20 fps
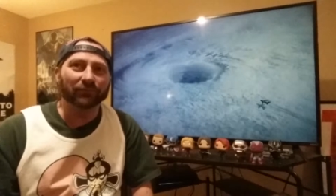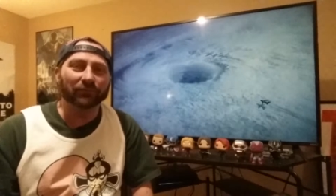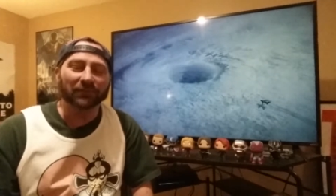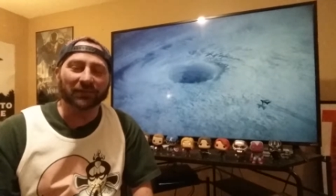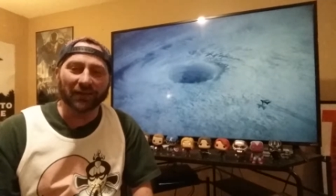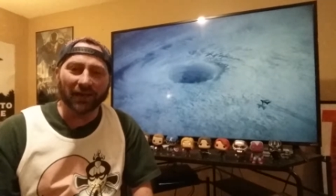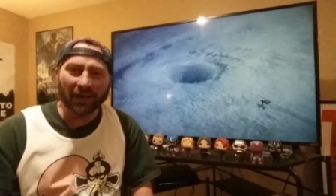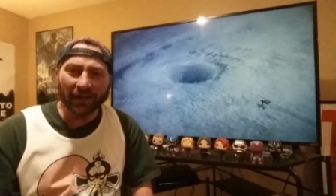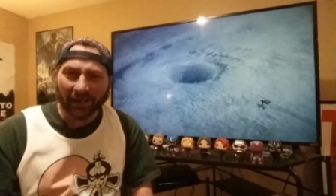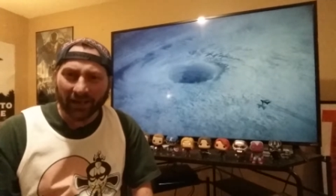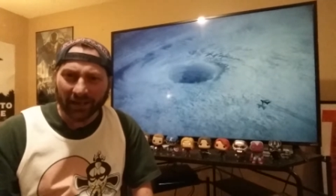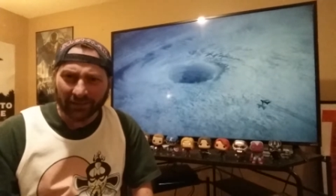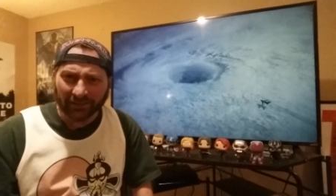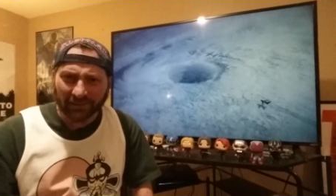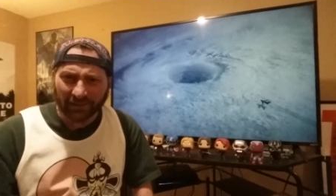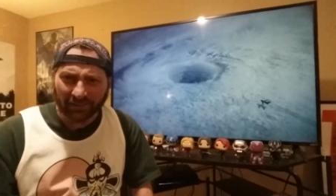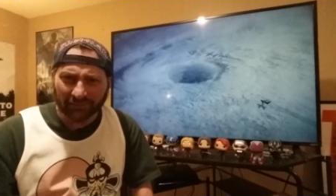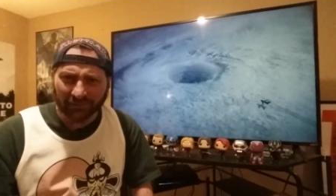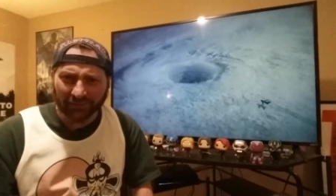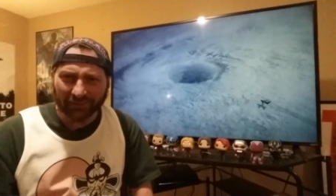Did I
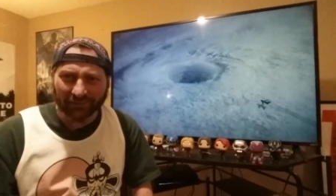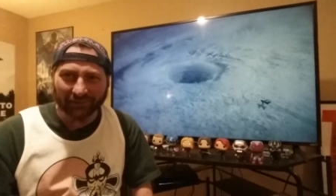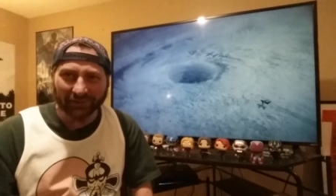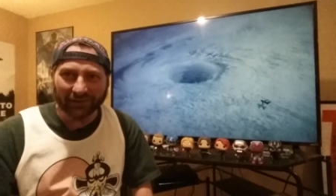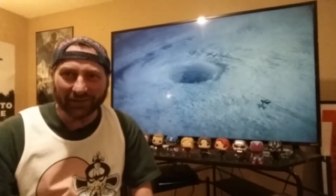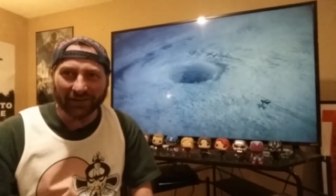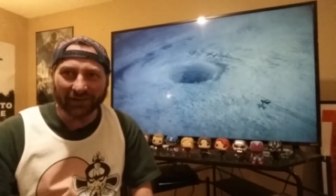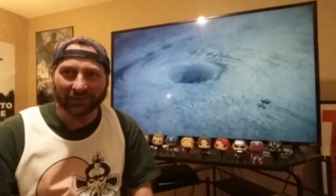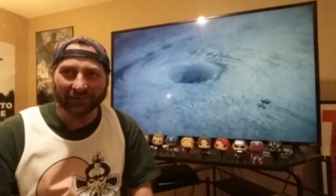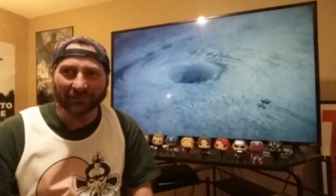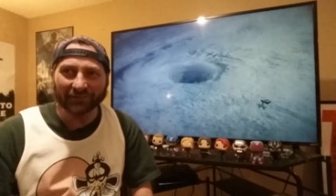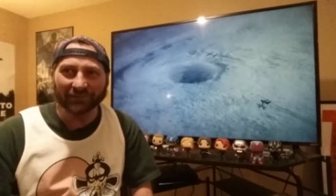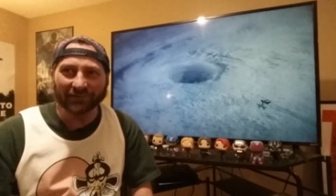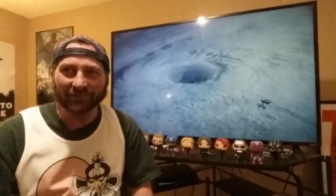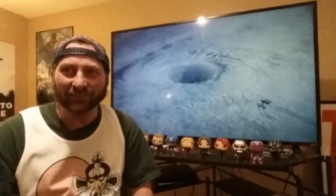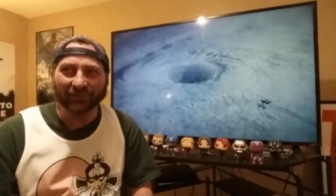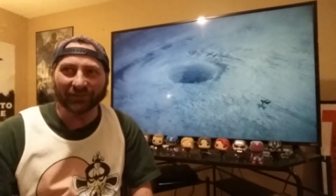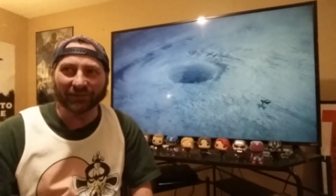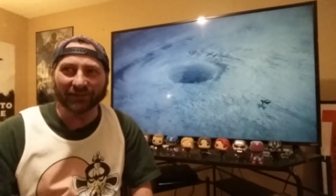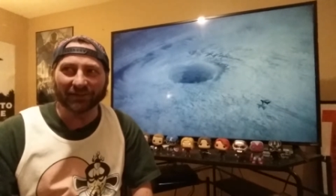accidentally click on
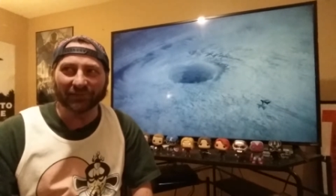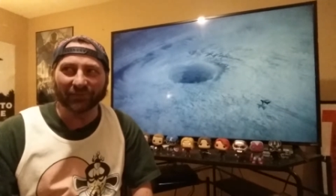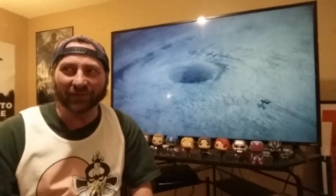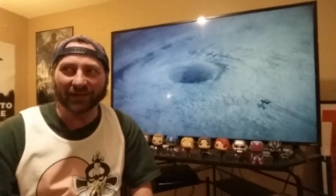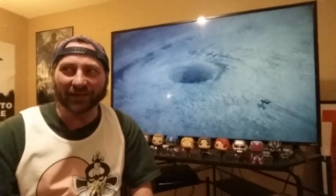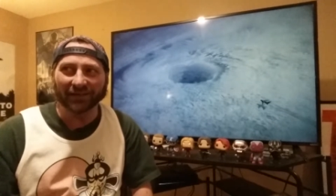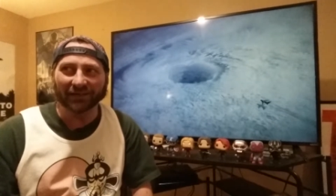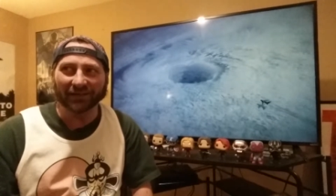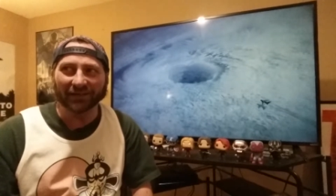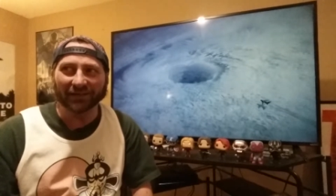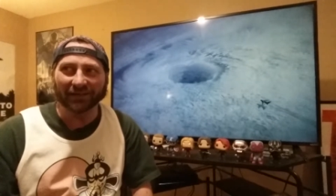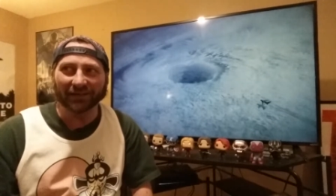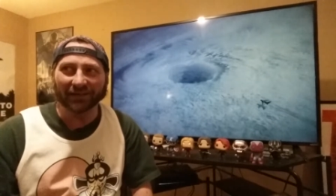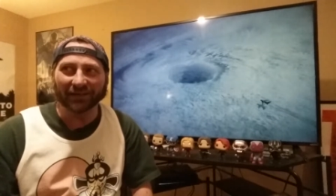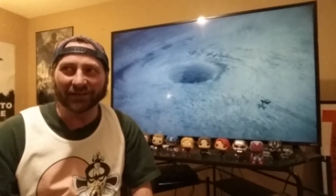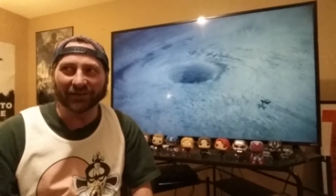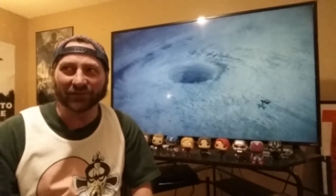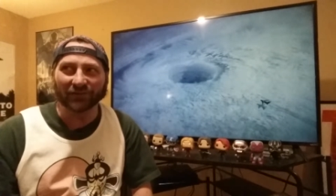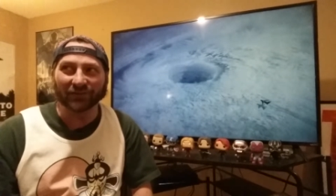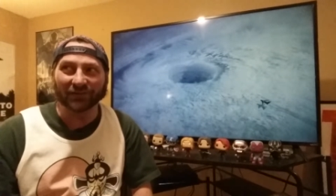13 Reasons Why and not on
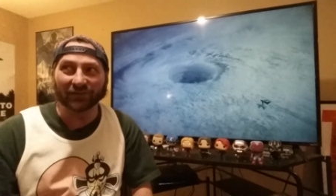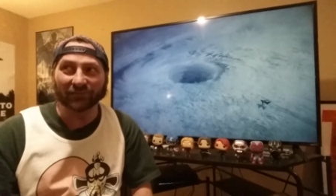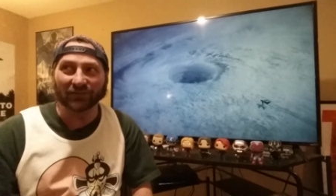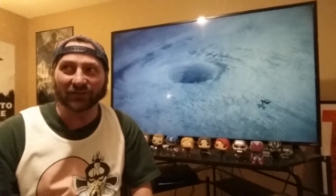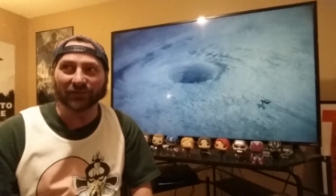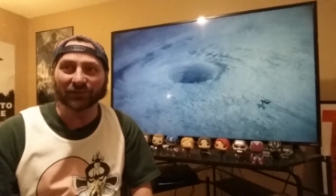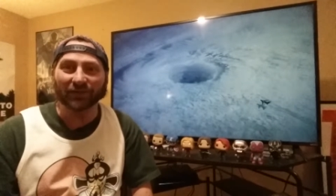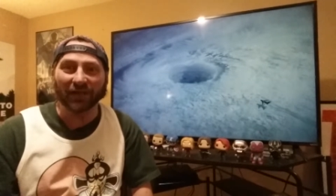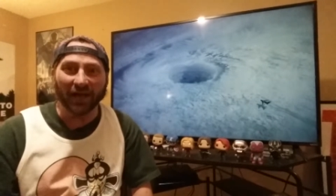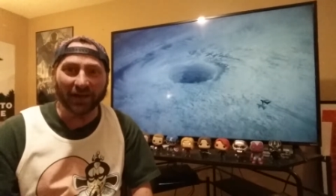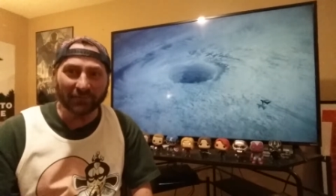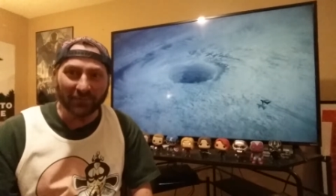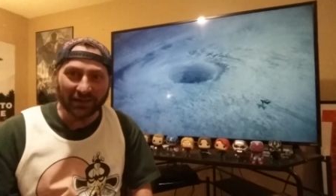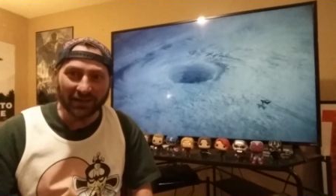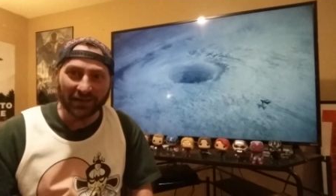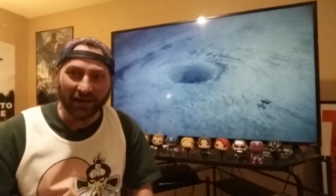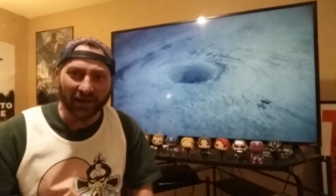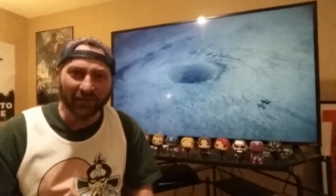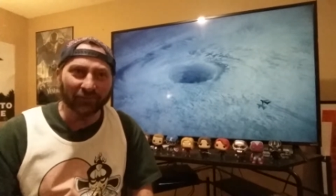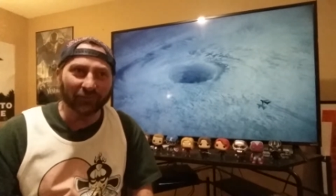Agents of S.H.I.E.L.D.? I
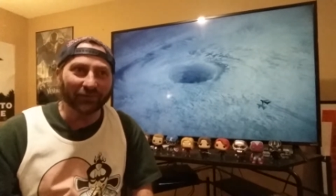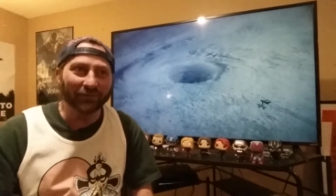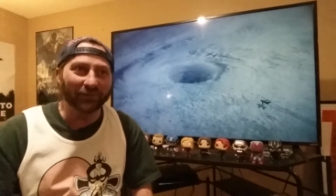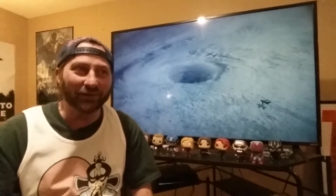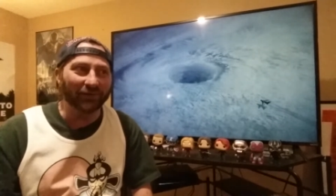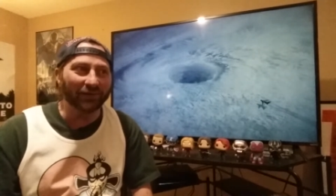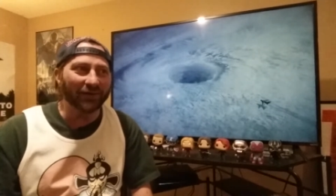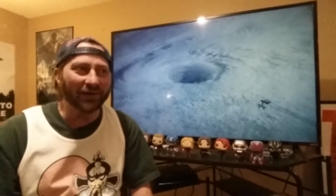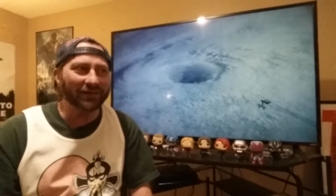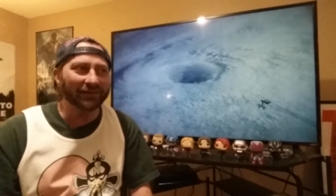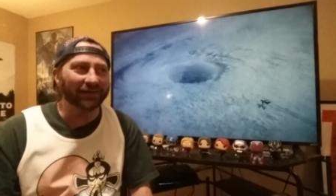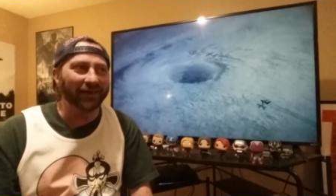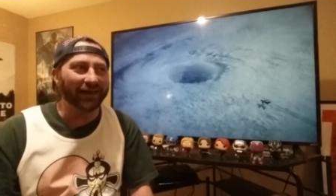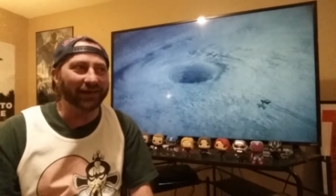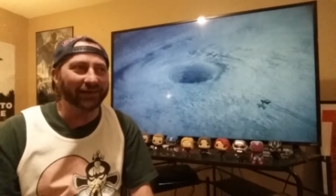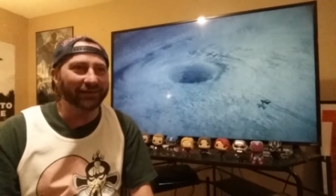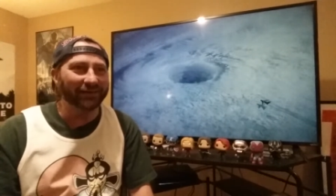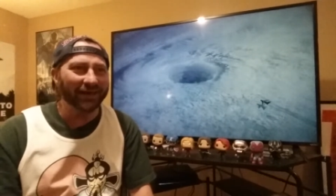mean, I really thought that.